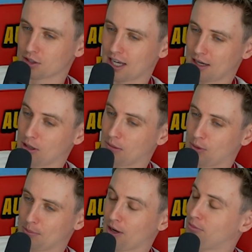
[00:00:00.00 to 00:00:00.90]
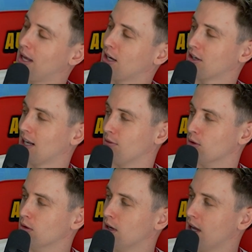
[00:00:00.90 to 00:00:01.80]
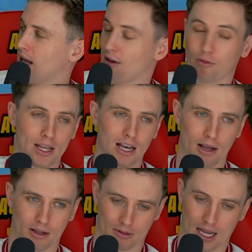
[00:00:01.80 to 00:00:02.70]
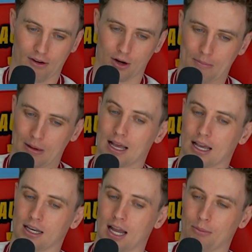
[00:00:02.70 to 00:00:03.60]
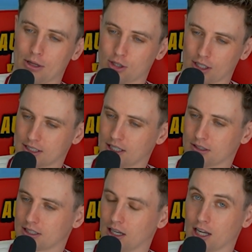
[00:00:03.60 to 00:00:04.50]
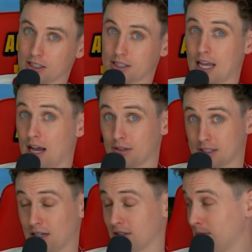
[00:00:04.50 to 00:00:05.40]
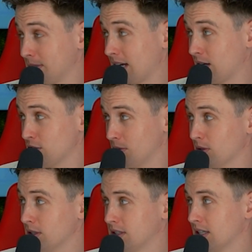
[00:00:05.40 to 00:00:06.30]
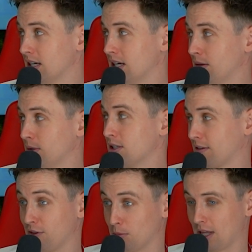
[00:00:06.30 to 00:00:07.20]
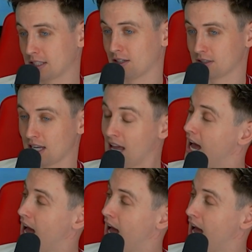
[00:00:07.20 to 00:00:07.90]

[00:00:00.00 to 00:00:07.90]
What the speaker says: saying we both play at a good level. Yeah. If we carried on playing and we took it seriously, say how seriously we take Augeyboyz, we took football that seriously.